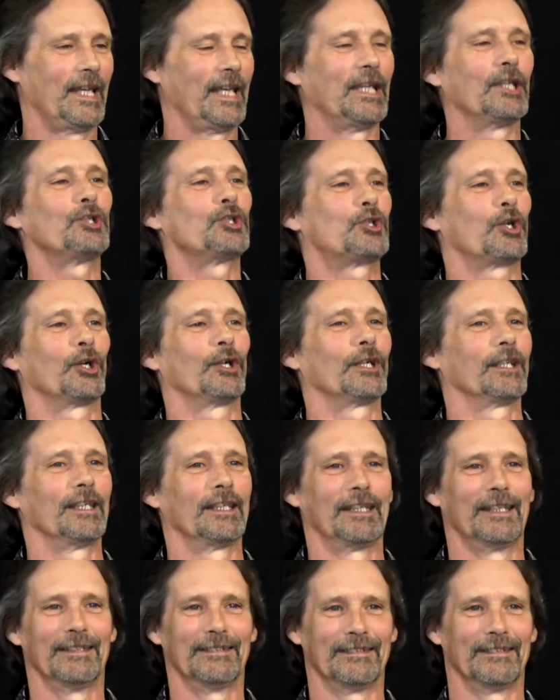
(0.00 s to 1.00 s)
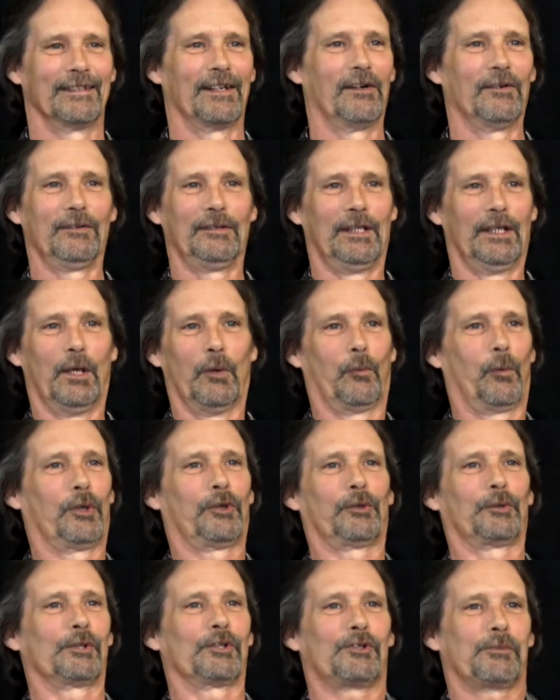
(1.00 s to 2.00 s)
Internally, you know,
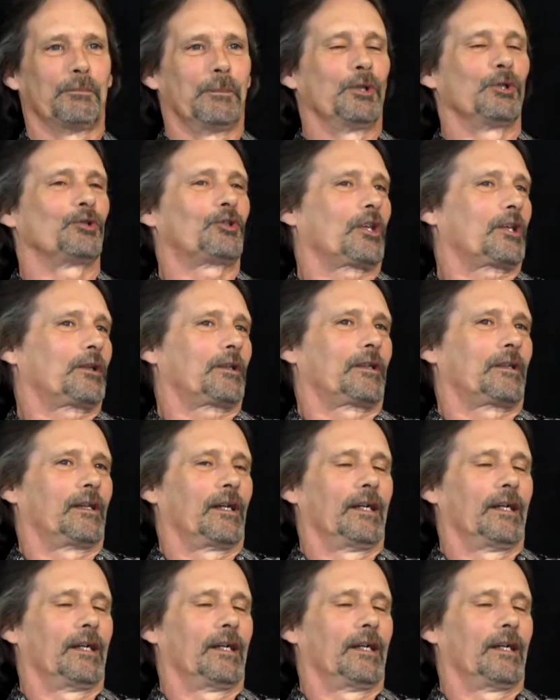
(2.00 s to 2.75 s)
whether it's music,